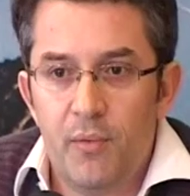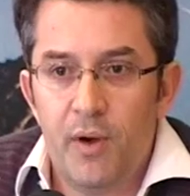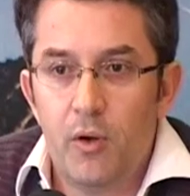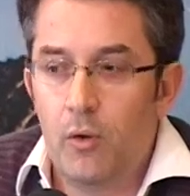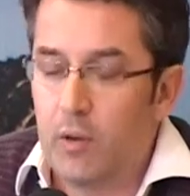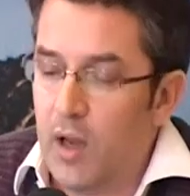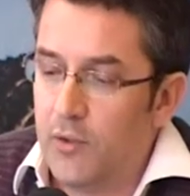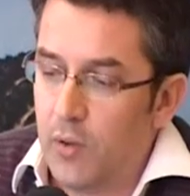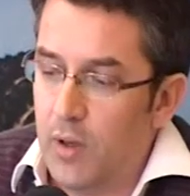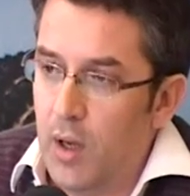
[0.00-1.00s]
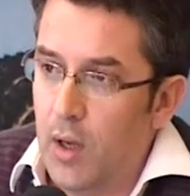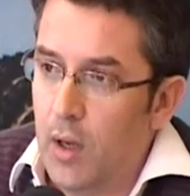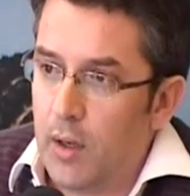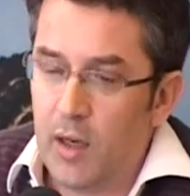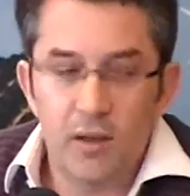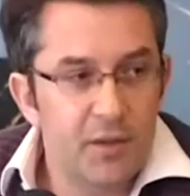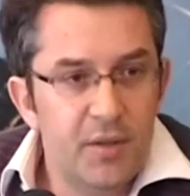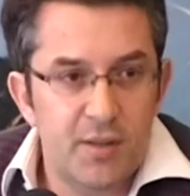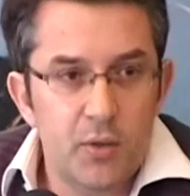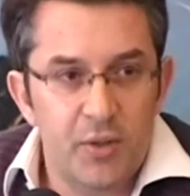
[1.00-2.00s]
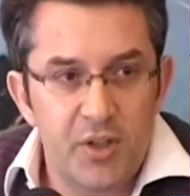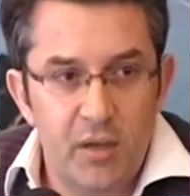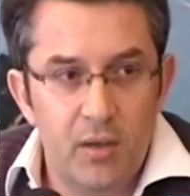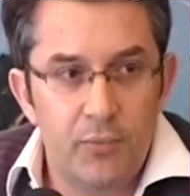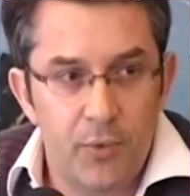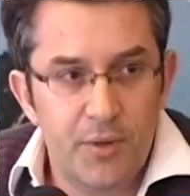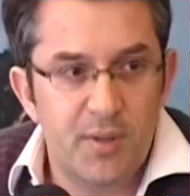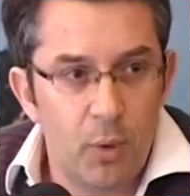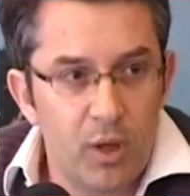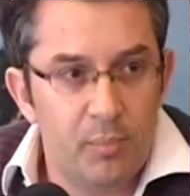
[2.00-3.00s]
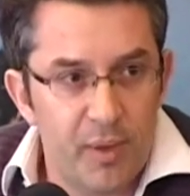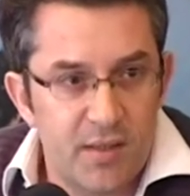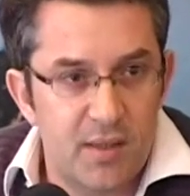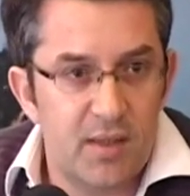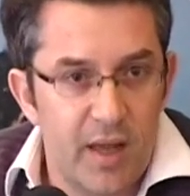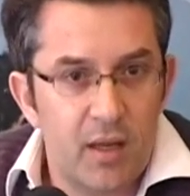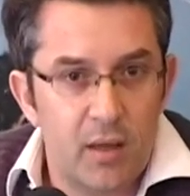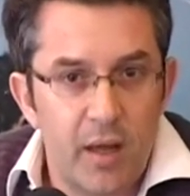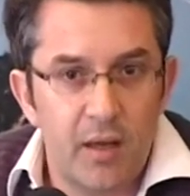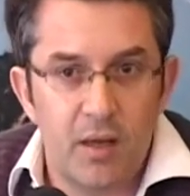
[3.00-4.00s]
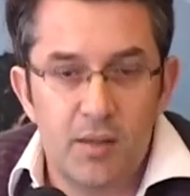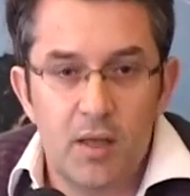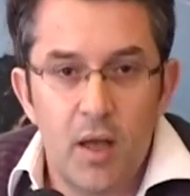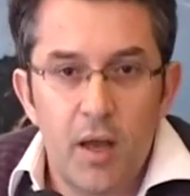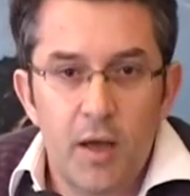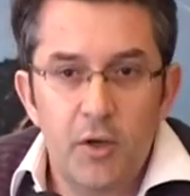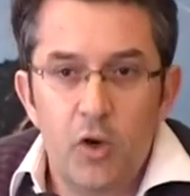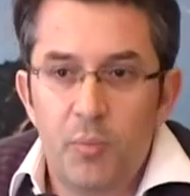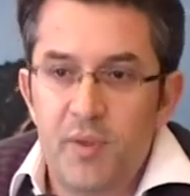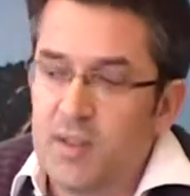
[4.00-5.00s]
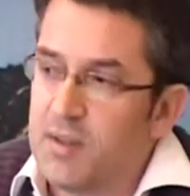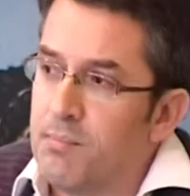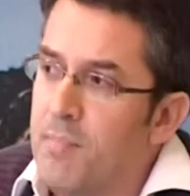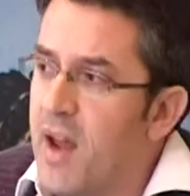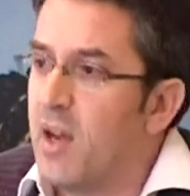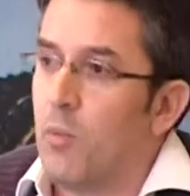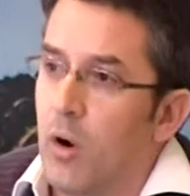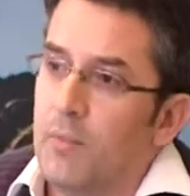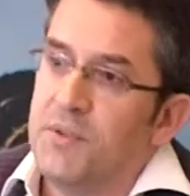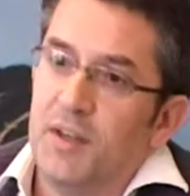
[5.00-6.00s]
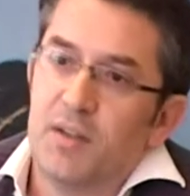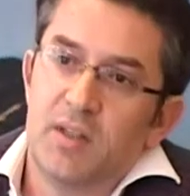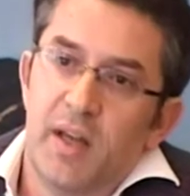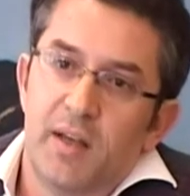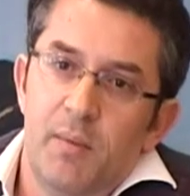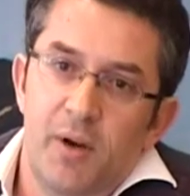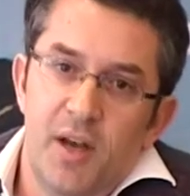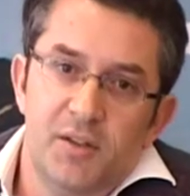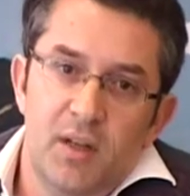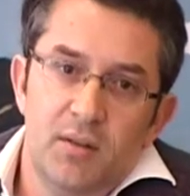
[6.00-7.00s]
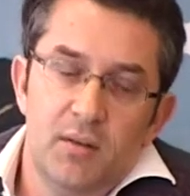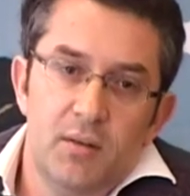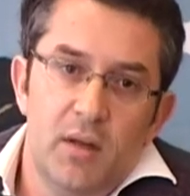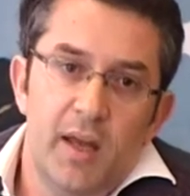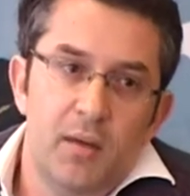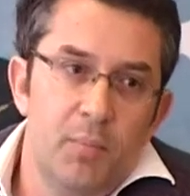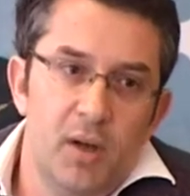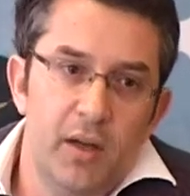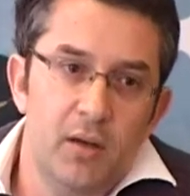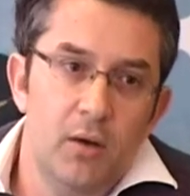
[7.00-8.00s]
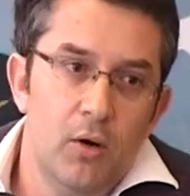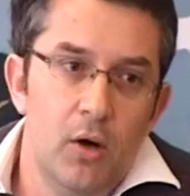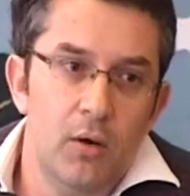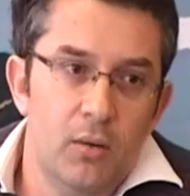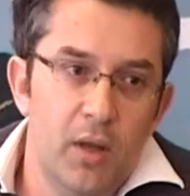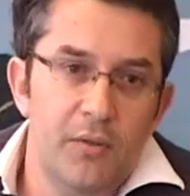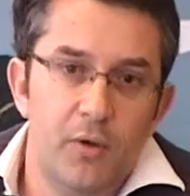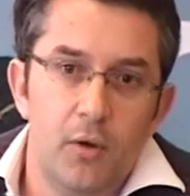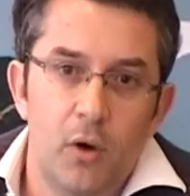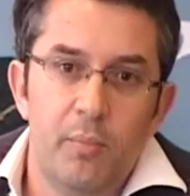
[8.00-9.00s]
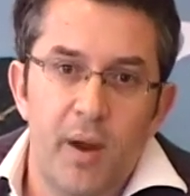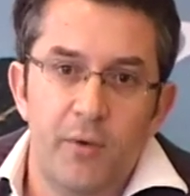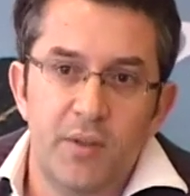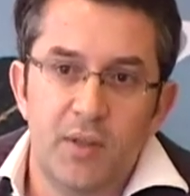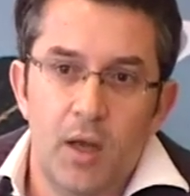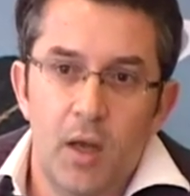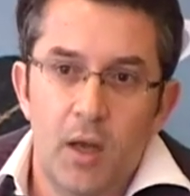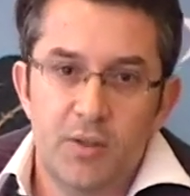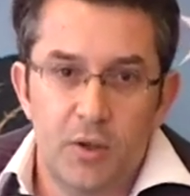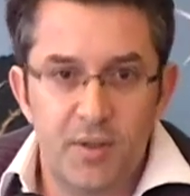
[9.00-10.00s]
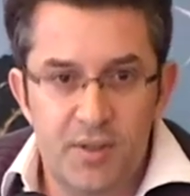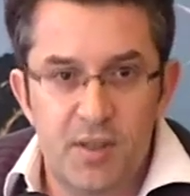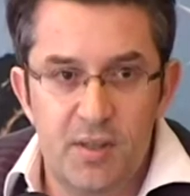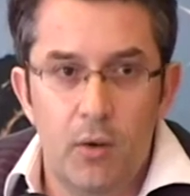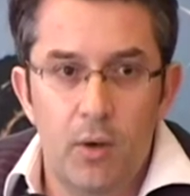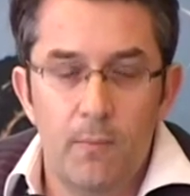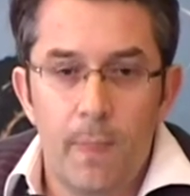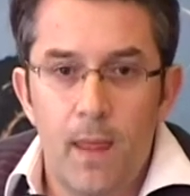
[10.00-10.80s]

peripheral country, can lead this new agenda for the smaller places like us. In Europe, there's many more cities like Guimarães than like Berlin or London or Paris. So this is our